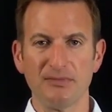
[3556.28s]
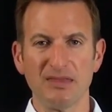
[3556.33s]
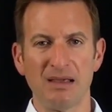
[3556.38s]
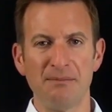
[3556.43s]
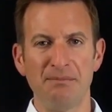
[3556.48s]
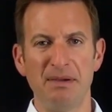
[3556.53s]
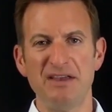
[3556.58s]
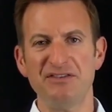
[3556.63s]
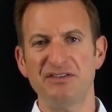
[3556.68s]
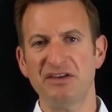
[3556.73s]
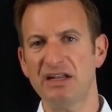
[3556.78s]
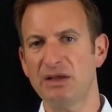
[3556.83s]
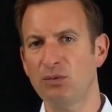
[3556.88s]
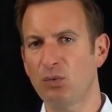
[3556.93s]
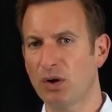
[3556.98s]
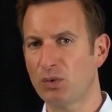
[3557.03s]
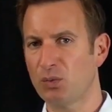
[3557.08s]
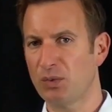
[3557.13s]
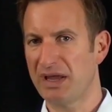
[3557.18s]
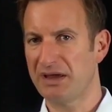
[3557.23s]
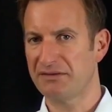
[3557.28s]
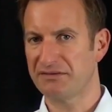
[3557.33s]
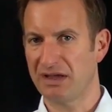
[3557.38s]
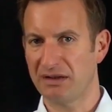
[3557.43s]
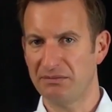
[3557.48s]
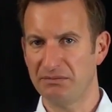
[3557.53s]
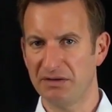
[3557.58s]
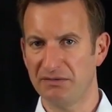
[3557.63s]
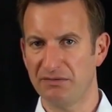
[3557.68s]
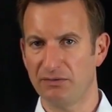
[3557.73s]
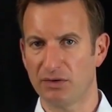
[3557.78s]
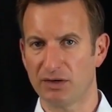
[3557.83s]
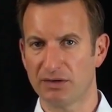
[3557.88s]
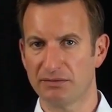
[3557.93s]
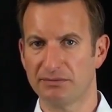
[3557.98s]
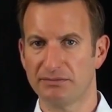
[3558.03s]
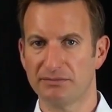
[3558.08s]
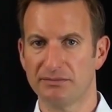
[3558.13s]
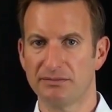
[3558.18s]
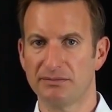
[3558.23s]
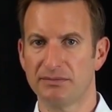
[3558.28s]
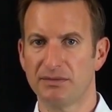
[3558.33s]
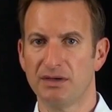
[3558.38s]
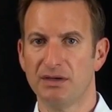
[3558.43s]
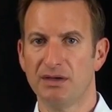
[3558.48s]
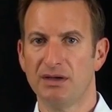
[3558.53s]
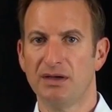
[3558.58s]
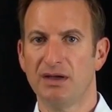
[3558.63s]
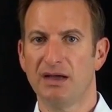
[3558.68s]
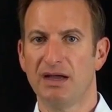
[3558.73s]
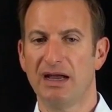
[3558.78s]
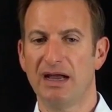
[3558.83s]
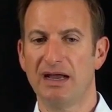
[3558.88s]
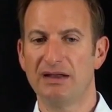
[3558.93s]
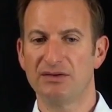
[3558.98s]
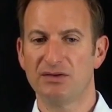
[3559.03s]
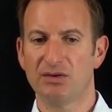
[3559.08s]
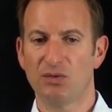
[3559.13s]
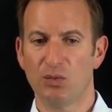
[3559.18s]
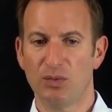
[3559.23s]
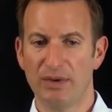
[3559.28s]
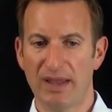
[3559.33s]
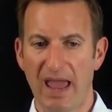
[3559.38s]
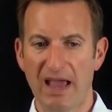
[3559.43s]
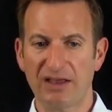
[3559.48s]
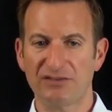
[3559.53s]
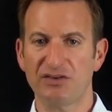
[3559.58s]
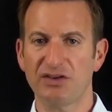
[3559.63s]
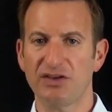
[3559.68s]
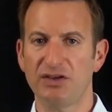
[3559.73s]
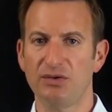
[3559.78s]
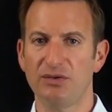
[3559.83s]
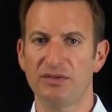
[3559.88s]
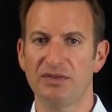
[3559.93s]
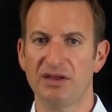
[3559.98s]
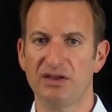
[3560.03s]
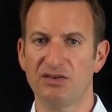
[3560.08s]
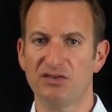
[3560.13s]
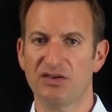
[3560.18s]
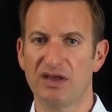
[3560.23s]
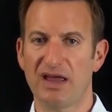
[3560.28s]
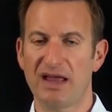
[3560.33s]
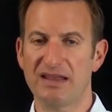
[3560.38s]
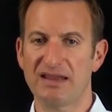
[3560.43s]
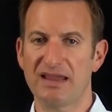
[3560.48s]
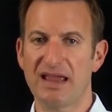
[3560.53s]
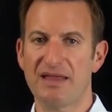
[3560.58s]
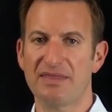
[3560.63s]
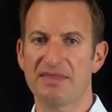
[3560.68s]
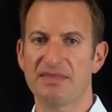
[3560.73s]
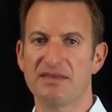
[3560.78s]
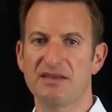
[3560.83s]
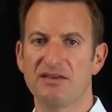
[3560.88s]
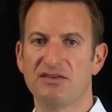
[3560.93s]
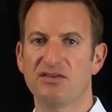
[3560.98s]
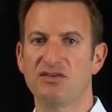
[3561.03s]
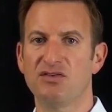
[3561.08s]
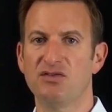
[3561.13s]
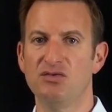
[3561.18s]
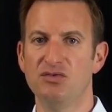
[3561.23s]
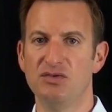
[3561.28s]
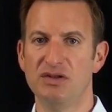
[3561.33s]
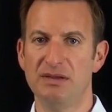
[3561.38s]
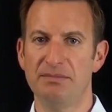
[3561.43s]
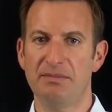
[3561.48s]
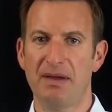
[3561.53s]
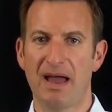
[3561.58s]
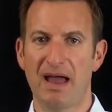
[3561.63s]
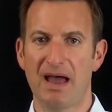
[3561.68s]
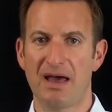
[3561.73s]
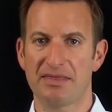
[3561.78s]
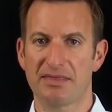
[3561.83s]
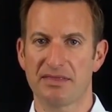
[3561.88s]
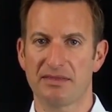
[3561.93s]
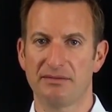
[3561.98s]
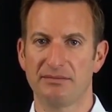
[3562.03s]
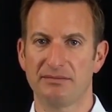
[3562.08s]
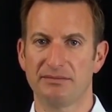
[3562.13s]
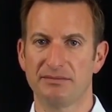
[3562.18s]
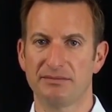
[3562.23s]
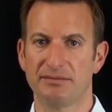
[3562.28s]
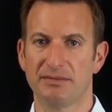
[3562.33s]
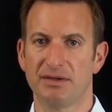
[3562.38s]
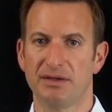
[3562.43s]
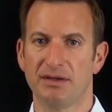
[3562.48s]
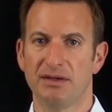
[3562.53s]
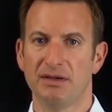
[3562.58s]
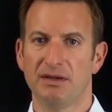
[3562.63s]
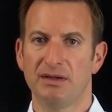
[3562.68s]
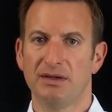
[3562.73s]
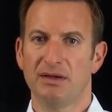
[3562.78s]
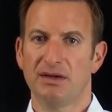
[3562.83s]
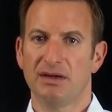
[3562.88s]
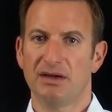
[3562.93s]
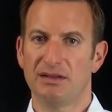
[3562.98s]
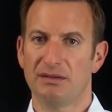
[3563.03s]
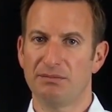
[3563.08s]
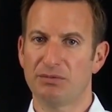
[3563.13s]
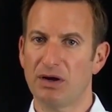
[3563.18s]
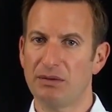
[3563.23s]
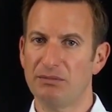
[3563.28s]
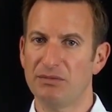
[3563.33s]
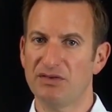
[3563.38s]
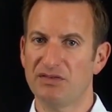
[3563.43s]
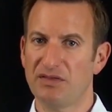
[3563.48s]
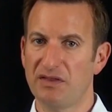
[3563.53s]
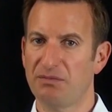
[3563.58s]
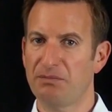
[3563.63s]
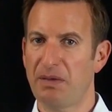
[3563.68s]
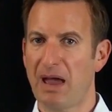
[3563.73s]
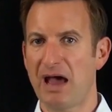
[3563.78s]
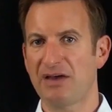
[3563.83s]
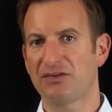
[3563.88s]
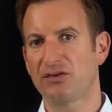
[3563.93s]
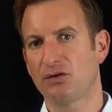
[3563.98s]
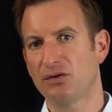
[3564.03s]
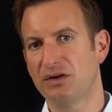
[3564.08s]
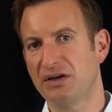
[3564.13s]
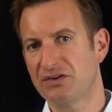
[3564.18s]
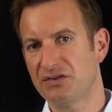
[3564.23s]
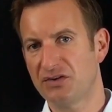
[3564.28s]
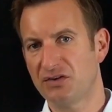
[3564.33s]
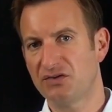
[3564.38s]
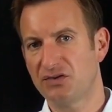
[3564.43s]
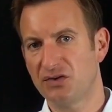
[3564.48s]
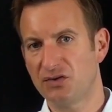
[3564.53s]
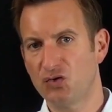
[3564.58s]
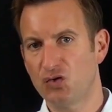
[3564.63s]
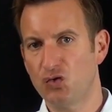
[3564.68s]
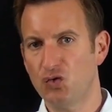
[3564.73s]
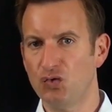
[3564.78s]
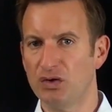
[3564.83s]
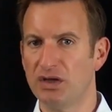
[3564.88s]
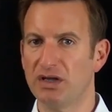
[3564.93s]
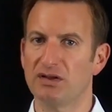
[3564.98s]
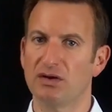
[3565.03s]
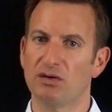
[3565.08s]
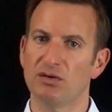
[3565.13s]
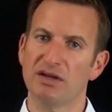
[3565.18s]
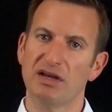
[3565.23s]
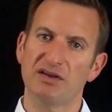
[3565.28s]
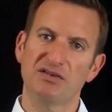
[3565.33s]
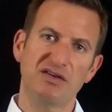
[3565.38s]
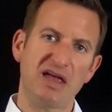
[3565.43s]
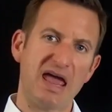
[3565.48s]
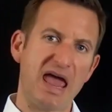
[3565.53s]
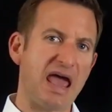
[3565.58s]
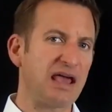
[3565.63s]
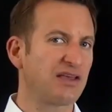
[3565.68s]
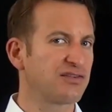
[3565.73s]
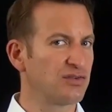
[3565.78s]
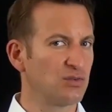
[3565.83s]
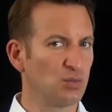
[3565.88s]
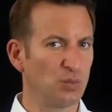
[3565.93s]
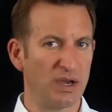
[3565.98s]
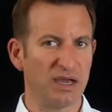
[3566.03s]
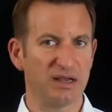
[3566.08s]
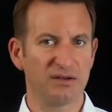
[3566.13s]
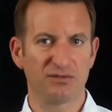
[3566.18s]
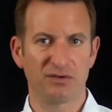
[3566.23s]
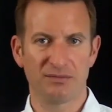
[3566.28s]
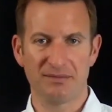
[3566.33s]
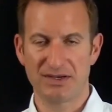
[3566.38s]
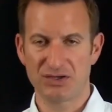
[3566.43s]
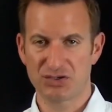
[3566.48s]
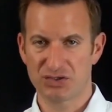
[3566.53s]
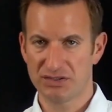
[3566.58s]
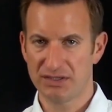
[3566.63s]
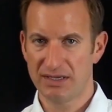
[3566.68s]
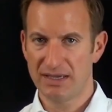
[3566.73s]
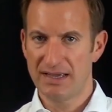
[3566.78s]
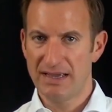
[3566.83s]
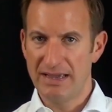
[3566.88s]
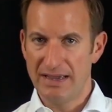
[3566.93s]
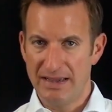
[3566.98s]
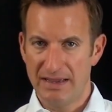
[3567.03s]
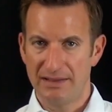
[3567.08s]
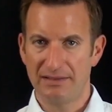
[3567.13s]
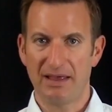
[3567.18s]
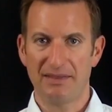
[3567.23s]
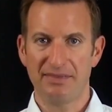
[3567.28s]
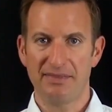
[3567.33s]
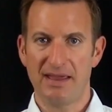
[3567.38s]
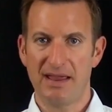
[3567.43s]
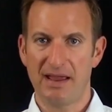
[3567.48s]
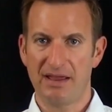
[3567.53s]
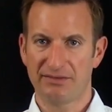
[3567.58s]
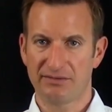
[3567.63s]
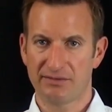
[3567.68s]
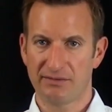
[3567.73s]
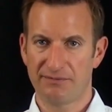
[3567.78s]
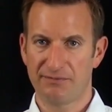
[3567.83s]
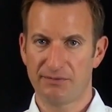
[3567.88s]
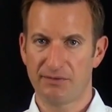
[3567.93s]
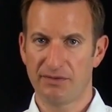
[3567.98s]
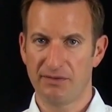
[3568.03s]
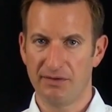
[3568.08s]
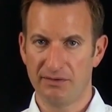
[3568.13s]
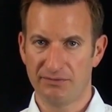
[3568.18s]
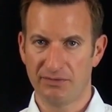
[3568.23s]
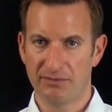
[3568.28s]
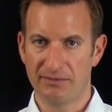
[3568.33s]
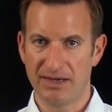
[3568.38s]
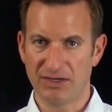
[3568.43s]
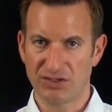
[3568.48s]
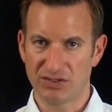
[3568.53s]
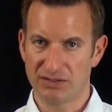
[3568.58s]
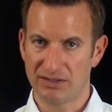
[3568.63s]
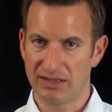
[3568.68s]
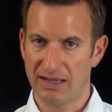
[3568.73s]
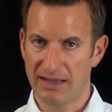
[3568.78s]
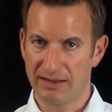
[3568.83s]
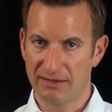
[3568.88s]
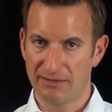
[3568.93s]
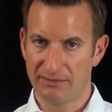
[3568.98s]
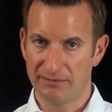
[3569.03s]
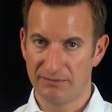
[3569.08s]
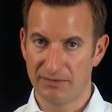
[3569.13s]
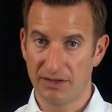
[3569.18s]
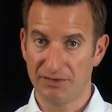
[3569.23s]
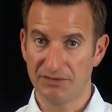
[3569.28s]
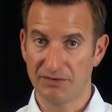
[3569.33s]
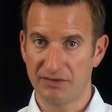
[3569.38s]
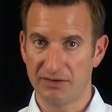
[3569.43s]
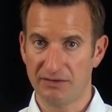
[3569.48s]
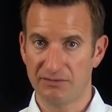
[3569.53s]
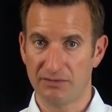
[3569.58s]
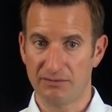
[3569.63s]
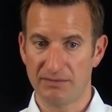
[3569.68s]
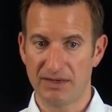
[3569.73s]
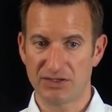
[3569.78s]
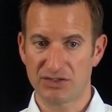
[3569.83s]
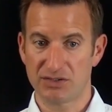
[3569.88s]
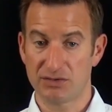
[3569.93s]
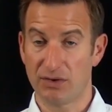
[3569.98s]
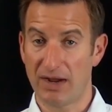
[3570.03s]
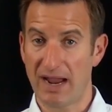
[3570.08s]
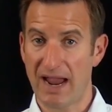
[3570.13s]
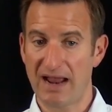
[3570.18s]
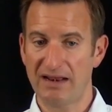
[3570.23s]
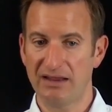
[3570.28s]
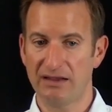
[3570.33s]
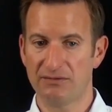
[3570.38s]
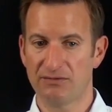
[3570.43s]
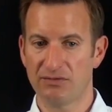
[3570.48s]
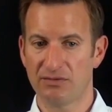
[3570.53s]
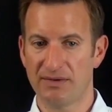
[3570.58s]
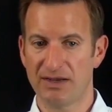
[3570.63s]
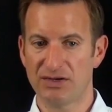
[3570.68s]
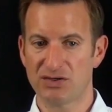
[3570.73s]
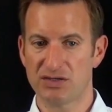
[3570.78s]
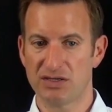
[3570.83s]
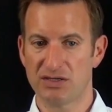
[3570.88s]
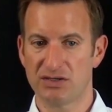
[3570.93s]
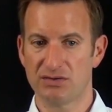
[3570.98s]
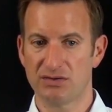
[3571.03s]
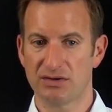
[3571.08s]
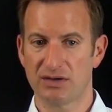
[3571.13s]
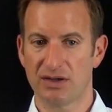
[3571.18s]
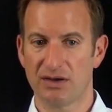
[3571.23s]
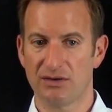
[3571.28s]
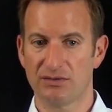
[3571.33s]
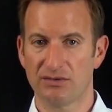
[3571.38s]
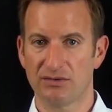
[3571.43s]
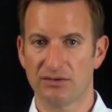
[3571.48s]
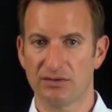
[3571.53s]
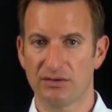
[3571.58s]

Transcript: Basically what we have done before. And we execute this and get this 2D path. And the problem is this path only exists in 2D. It only has x and y information, and doesn't have further information like velocity information or heading information into account.